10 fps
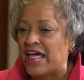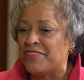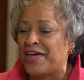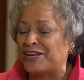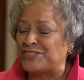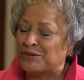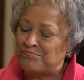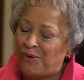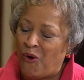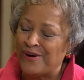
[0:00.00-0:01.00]
that it's
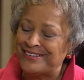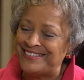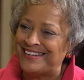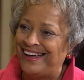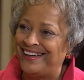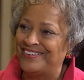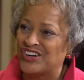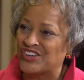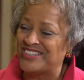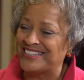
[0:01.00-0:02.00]
important to
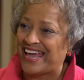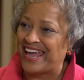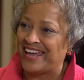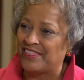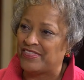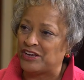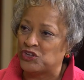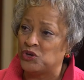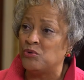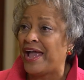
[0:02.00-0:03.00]
understand that
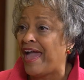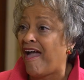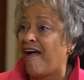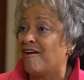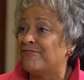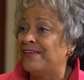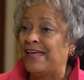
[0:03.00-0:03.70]
you have,